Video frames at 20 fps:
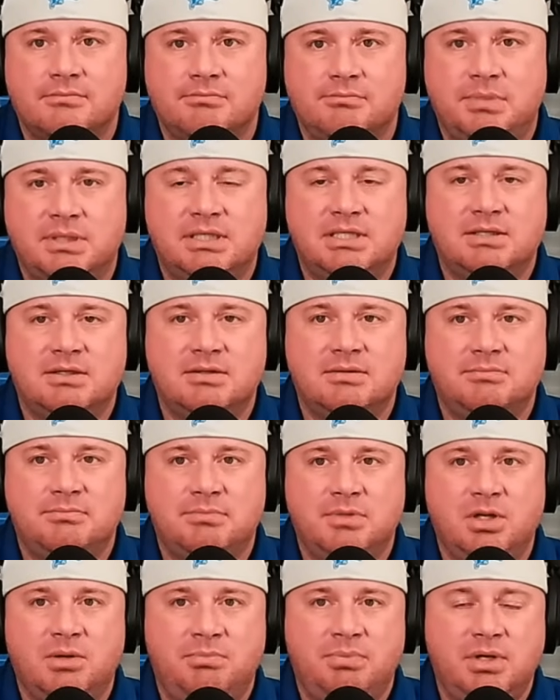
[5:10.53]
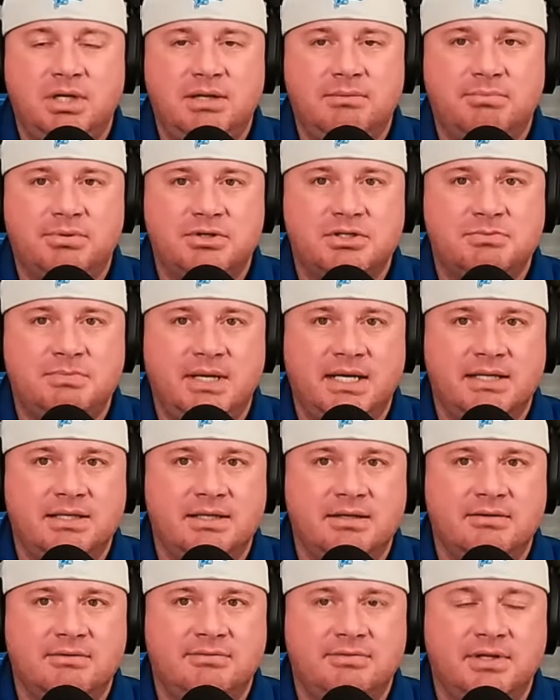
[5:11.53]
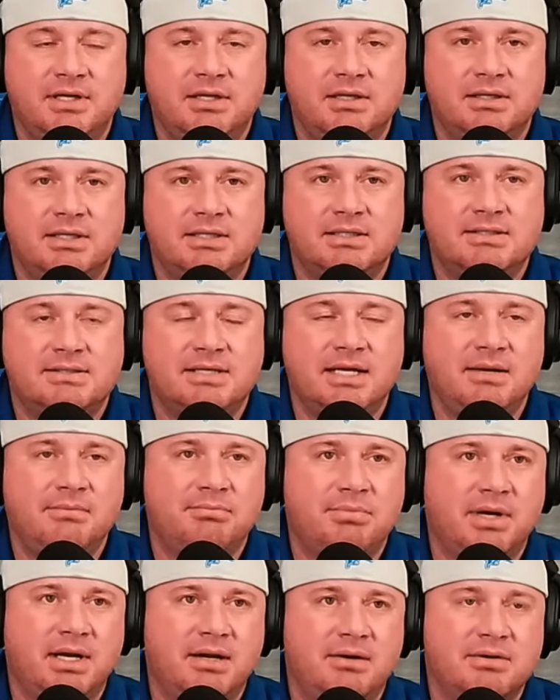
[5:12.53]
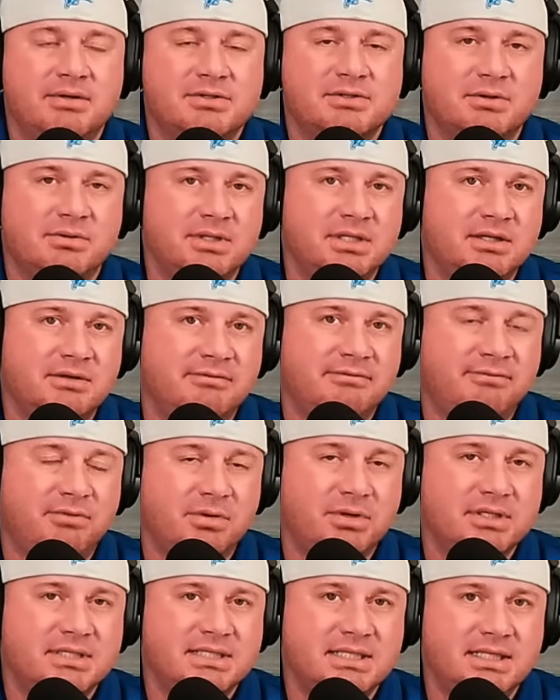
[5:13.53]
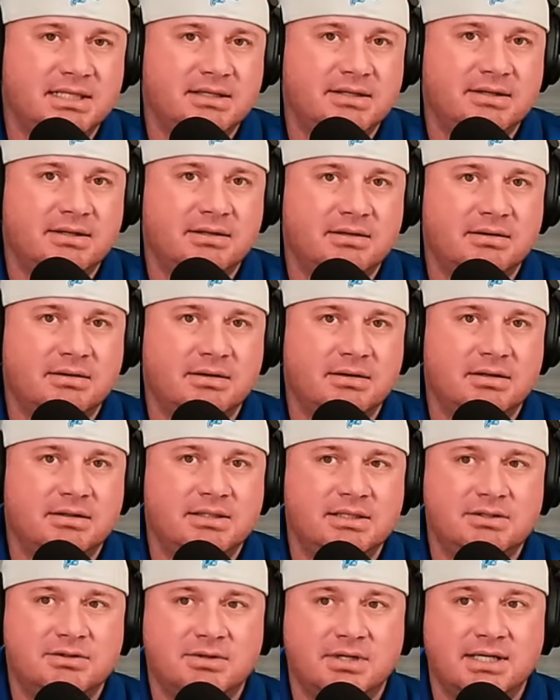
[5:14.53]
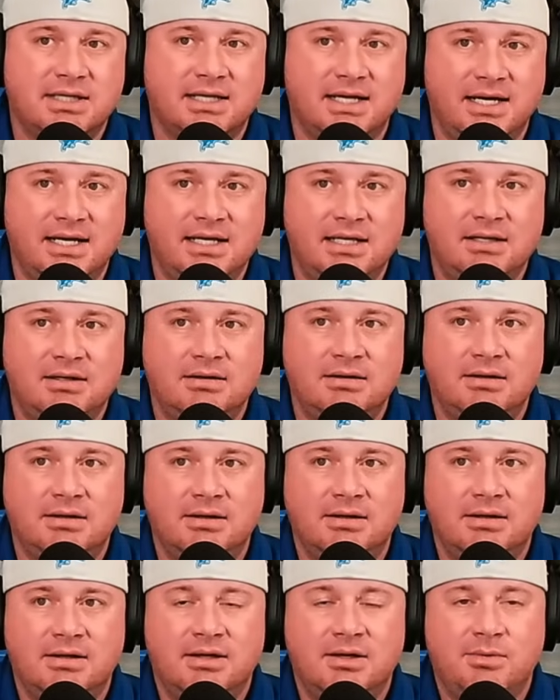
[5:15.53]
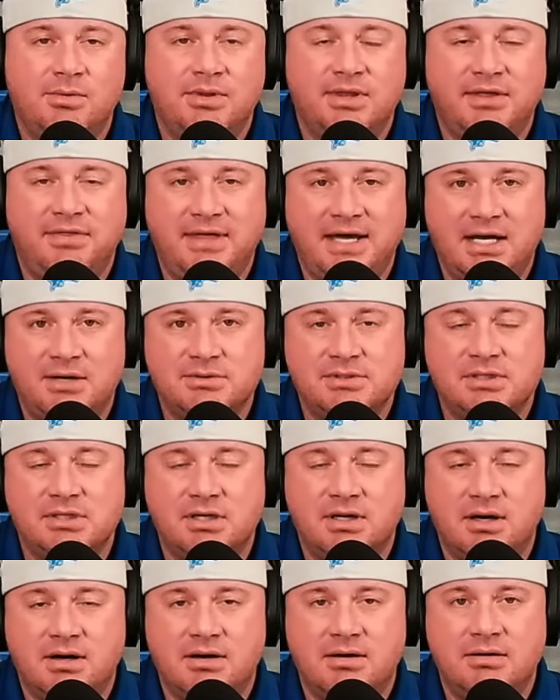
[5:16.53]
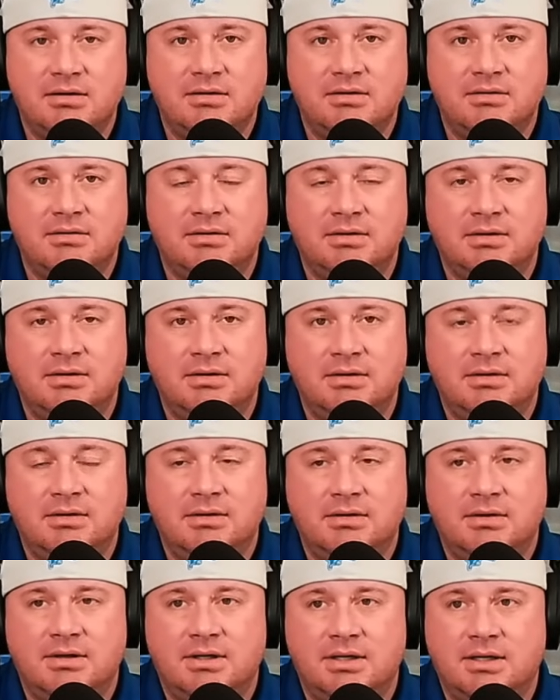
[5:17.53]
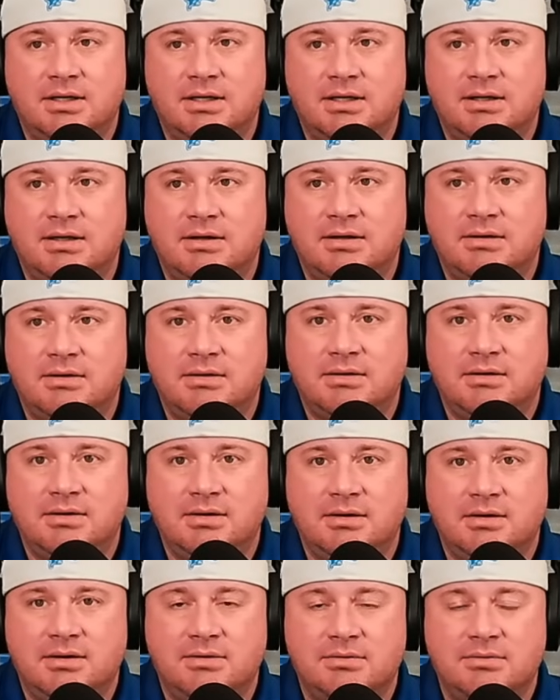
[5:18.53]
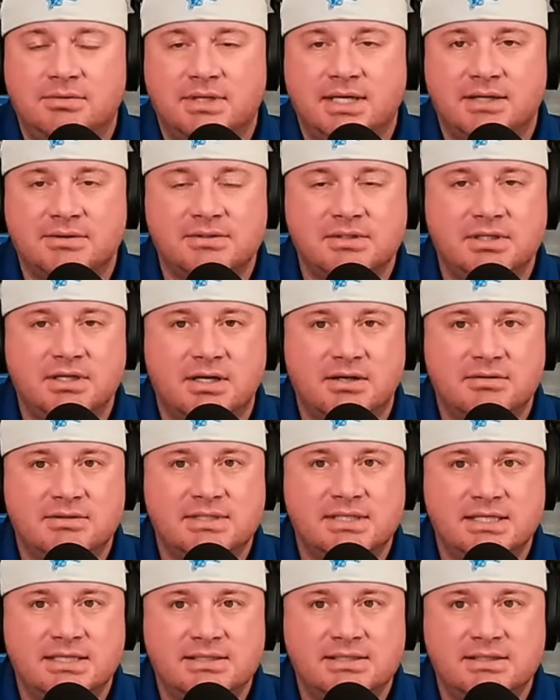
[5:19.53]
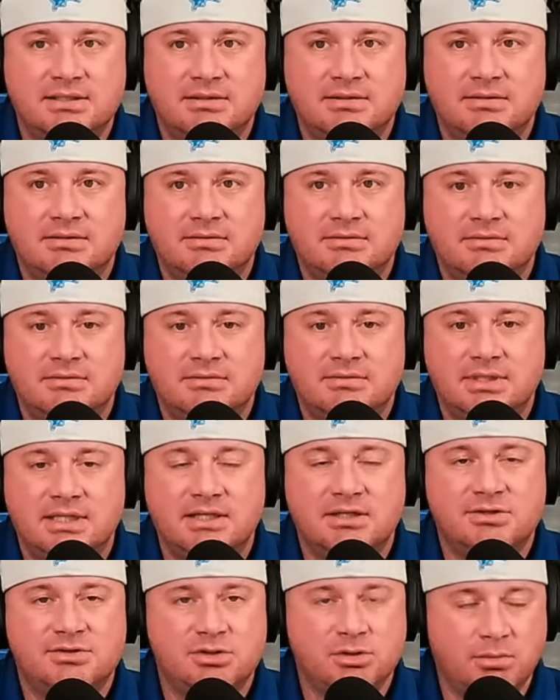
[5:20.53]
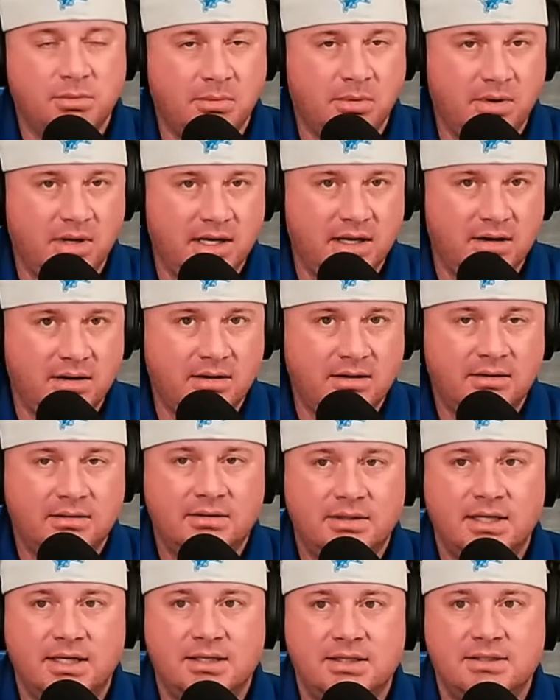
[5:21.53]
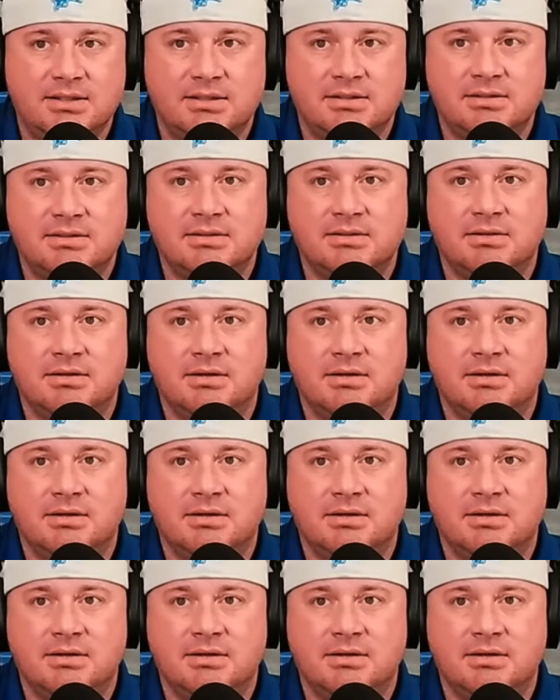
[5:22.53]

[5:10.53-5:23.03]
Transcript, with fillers: But to, you know, put it in perspective, that that Saint Brown is only the fourteenth uh, Detroit Lion with a thousand yard, uh, you know, thousand yard season in the Super Bowl era. That is.